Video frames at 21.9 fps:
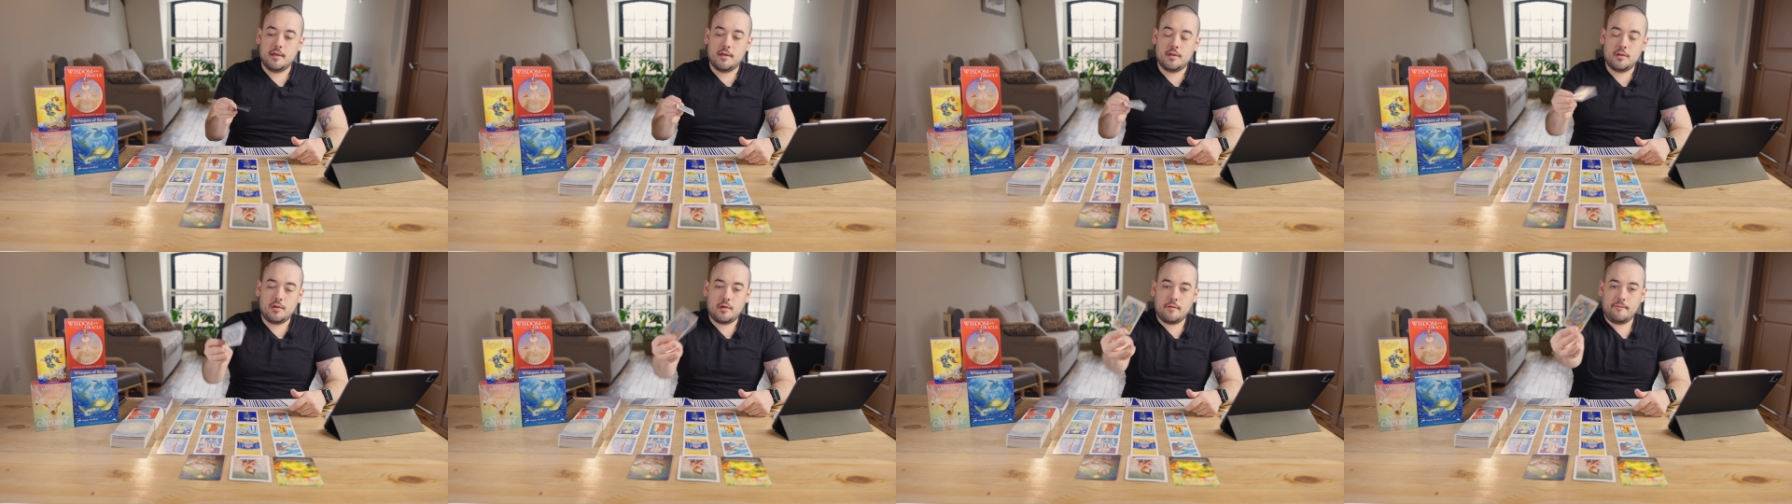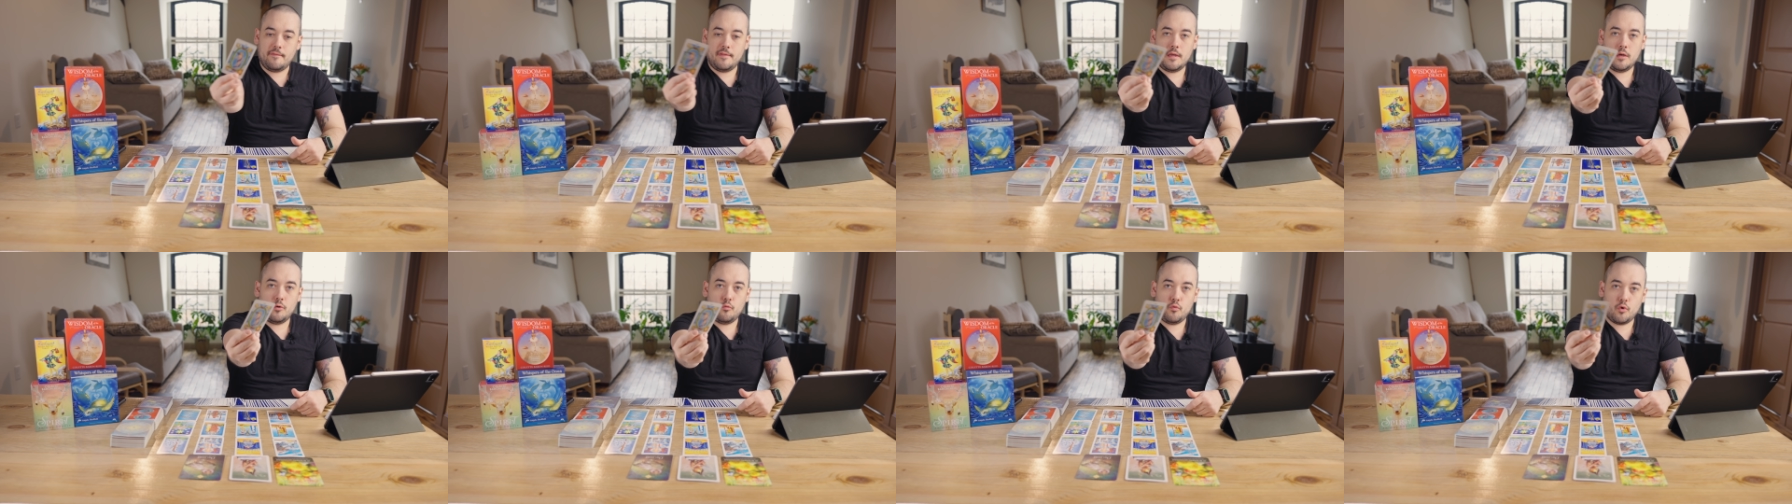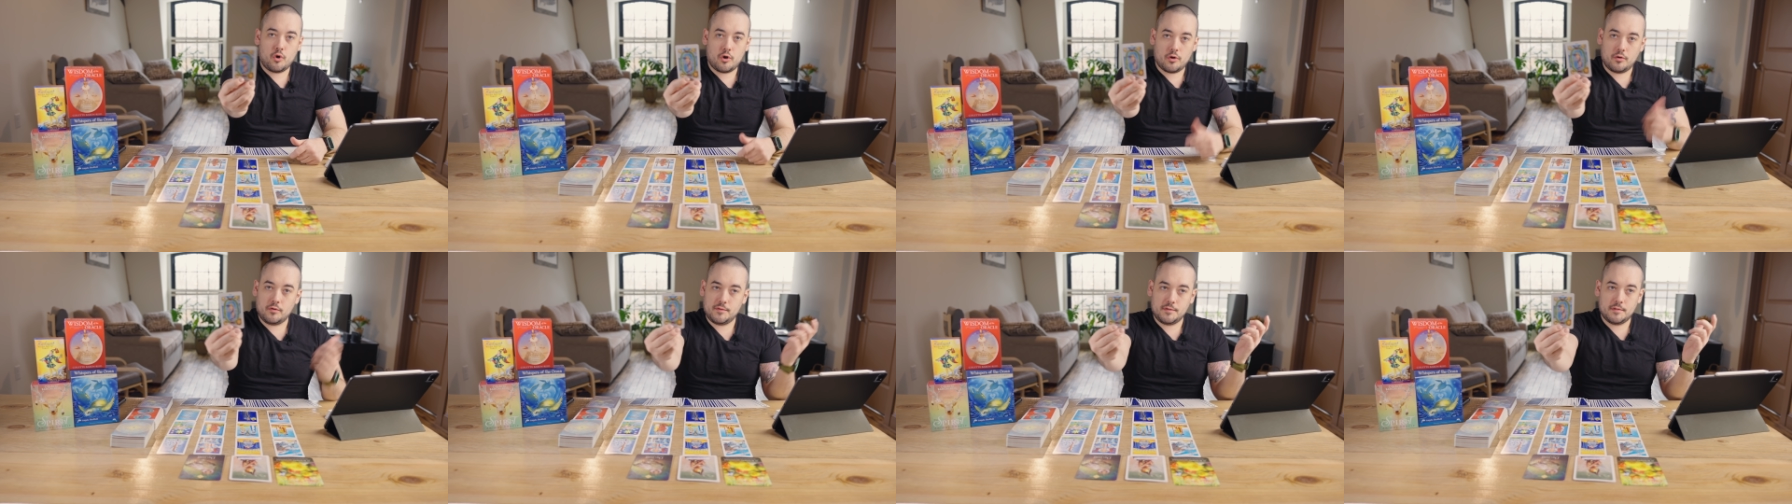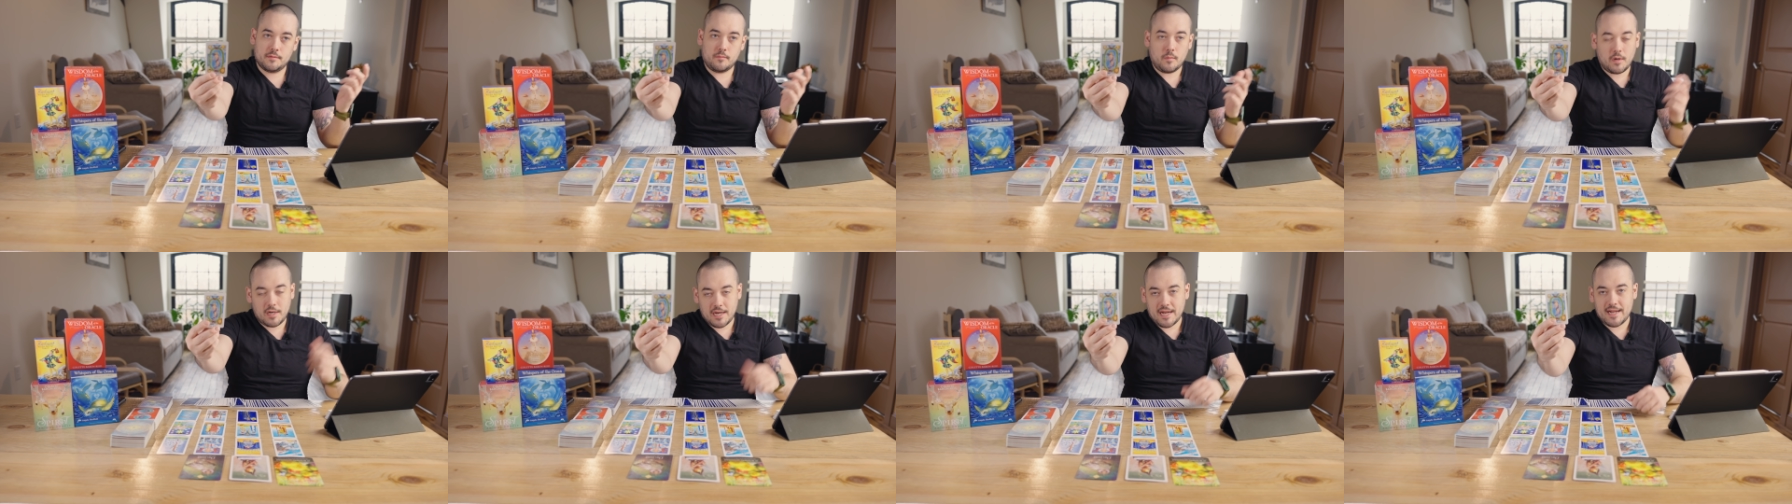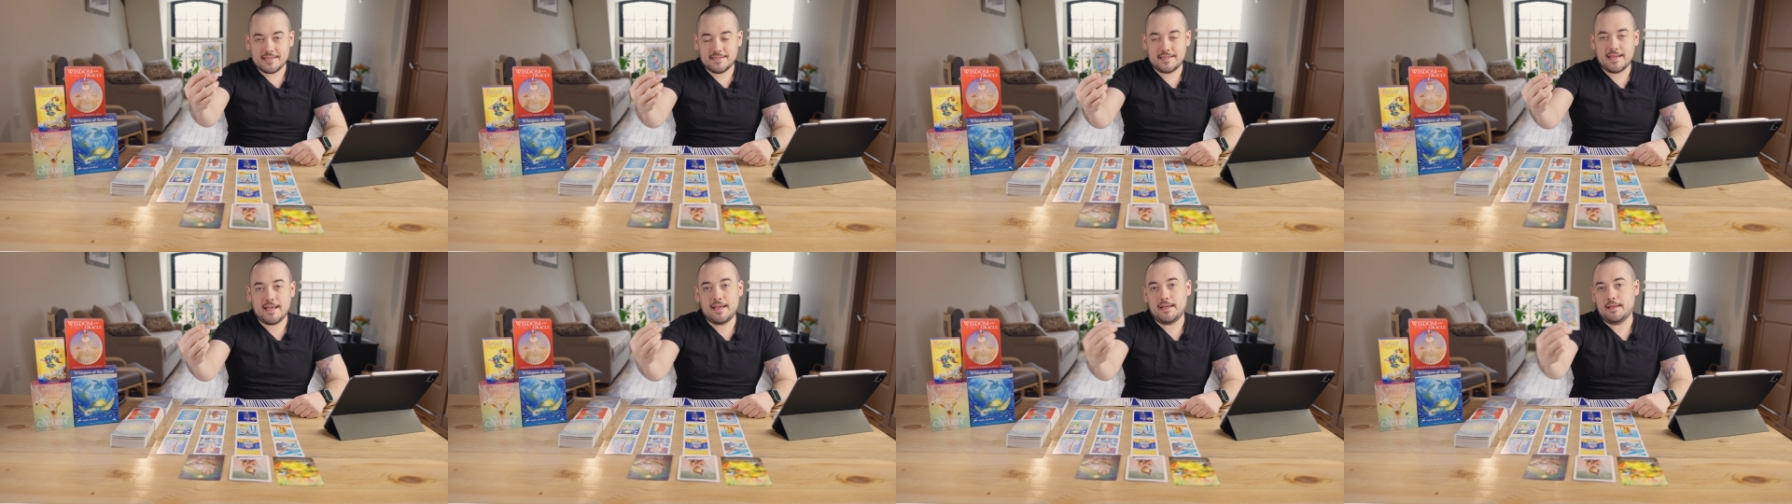You have the World. What did I
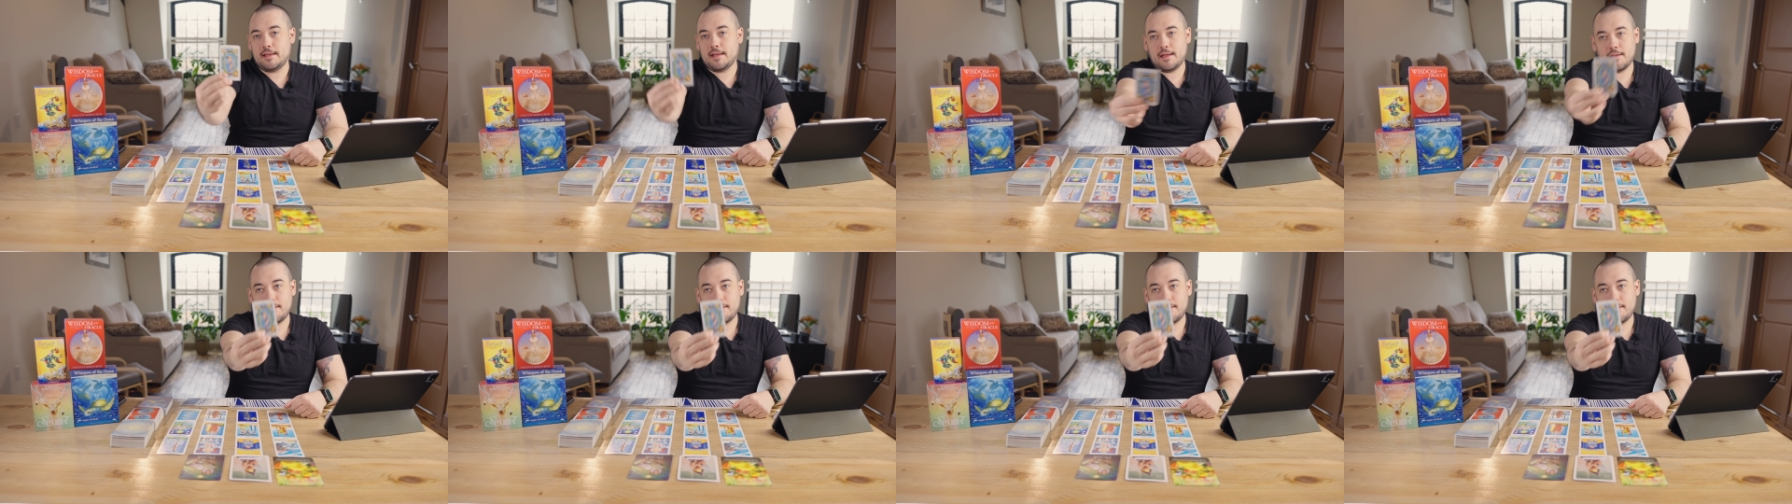say?